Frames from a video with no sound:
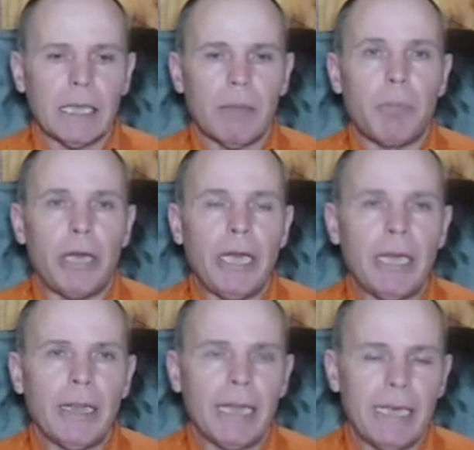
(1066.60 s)
a
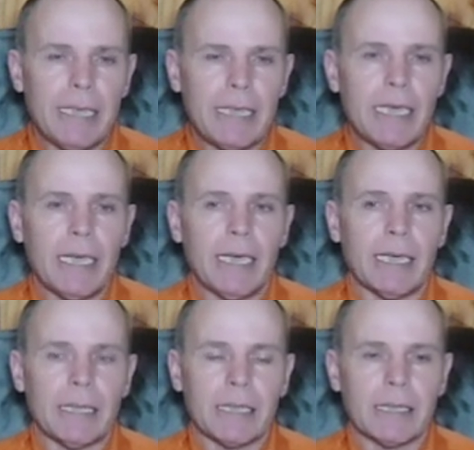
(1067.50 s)
breeder that is
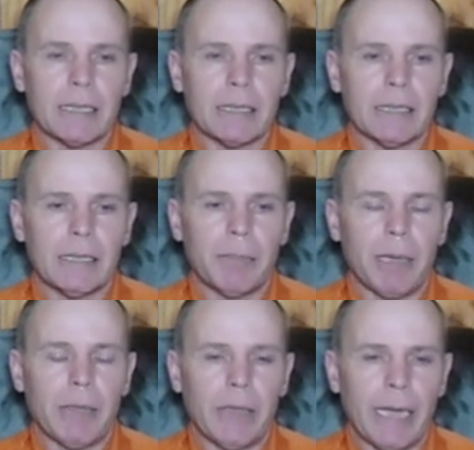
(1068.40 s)
serious
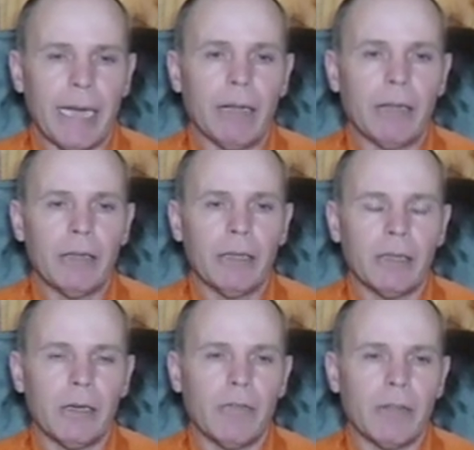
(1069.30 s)
about the health
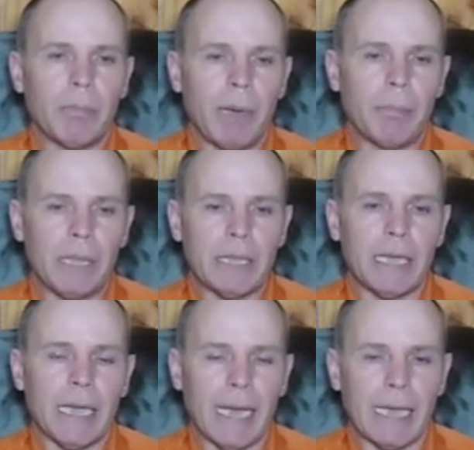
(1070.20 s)
of the puppies
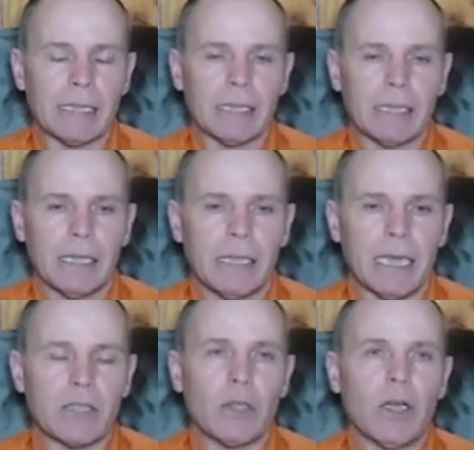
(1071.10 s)
he has
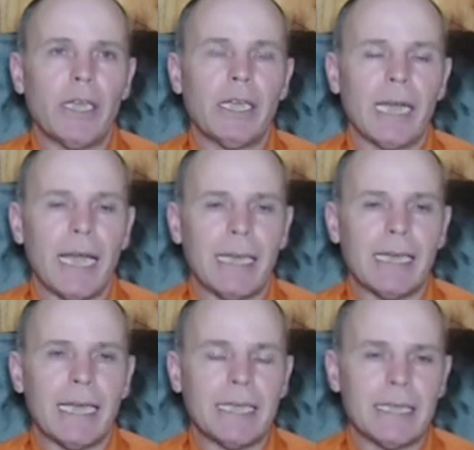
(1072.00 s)
does not
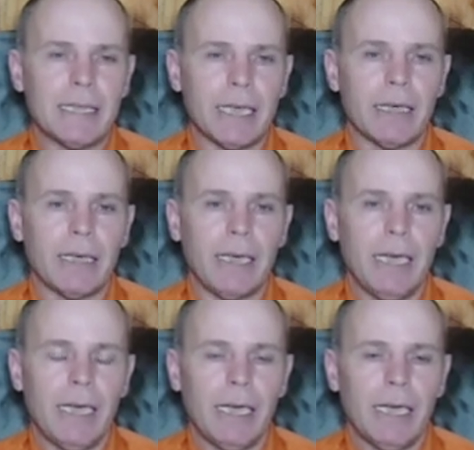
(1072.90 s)

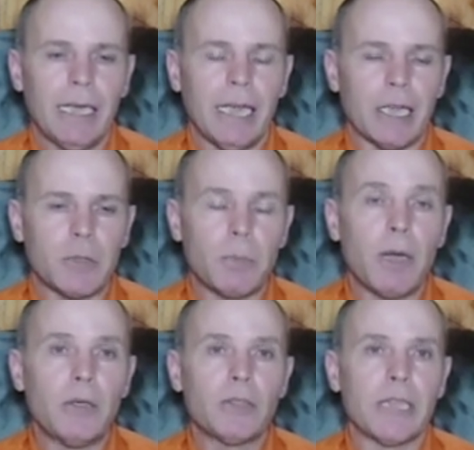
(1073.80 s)
unnecessarily
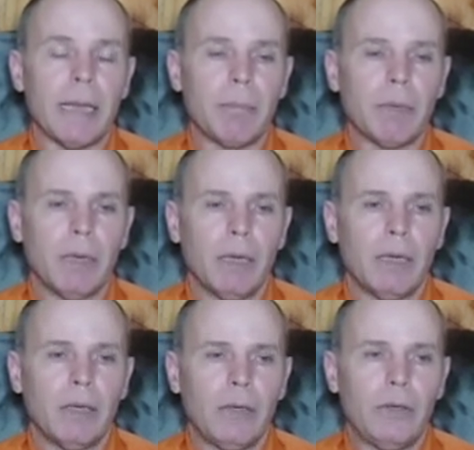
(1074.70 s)
expose them
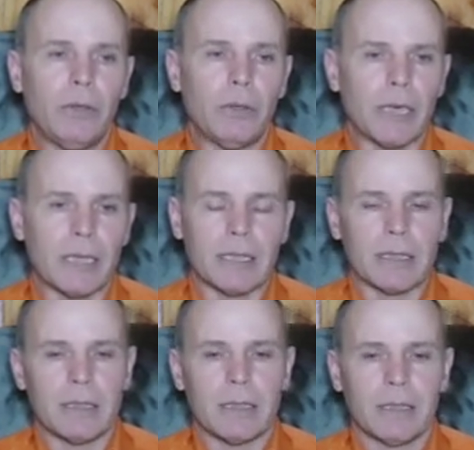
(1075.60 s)
to
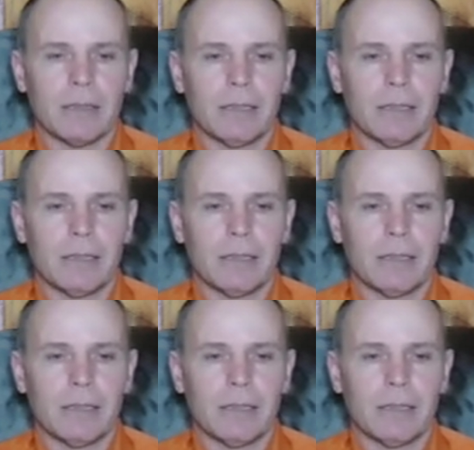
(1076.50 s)
risks.